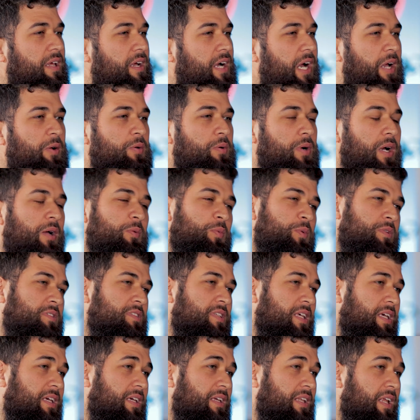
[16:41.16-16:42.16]
I would
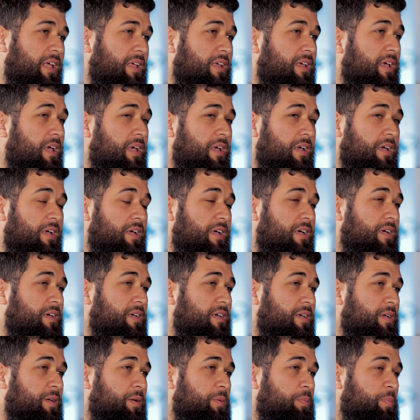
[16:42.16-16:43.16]
say like,
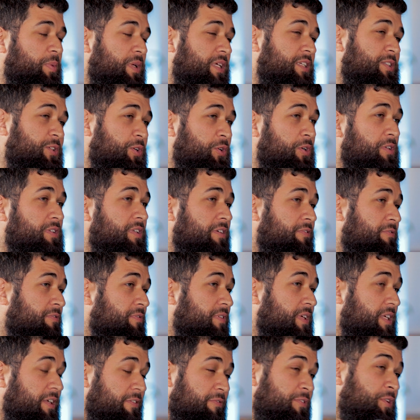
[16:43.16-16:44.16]
please God,
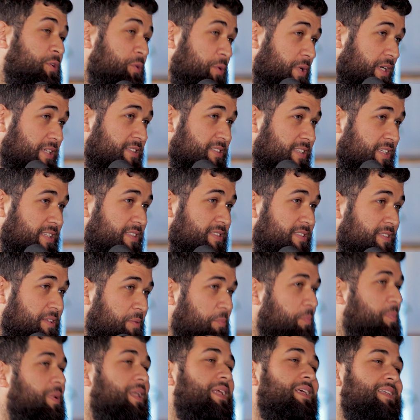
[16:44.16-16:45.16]
if you exist,
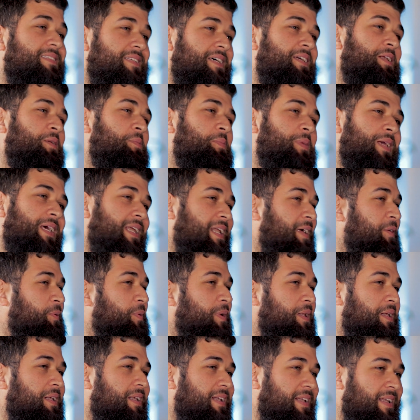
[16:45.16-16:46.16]
please help me, and I
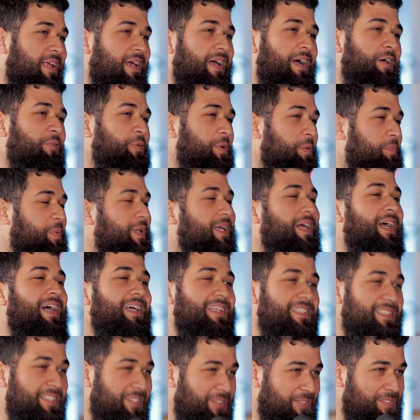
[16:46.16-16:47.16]
will be
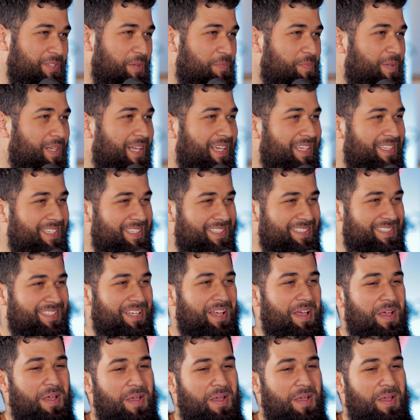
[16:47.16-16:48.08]
kind, or something like this.